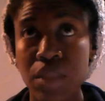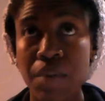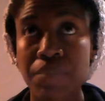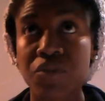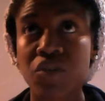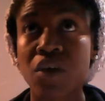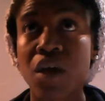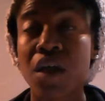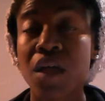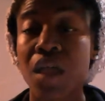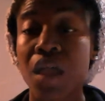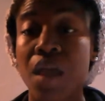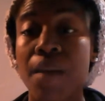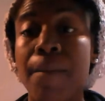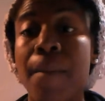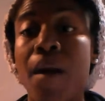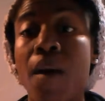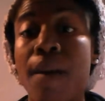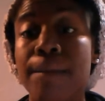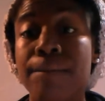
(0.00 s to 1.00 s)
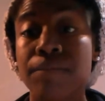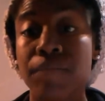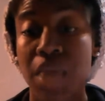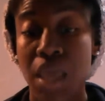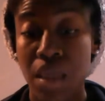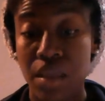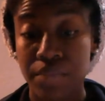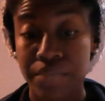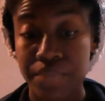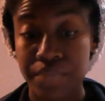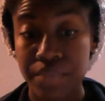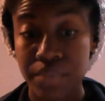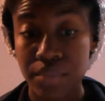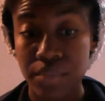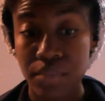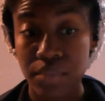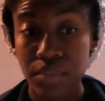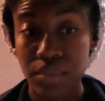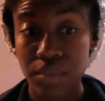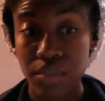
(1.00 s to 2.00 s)
I'm talking about men,
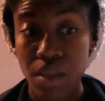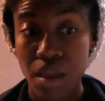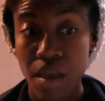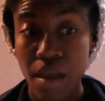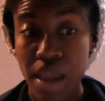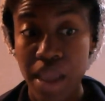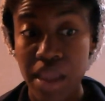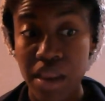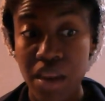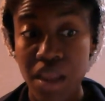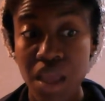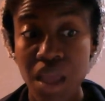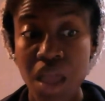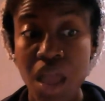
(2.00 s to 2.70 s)
all right?